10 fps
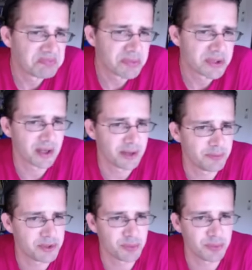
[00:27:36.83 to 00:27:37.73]
beside
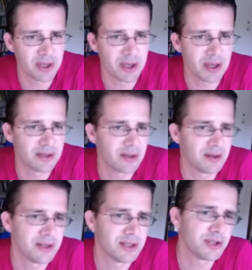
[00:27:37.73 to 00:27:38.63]
bishop e8, and
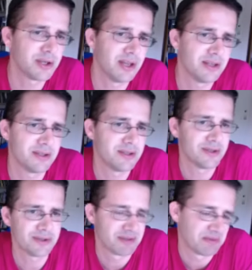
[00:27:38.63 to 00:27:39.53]
in this case, it's
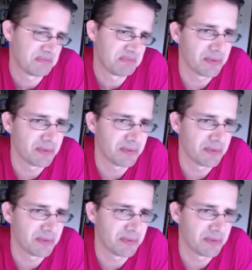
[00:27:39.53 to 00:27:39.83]
just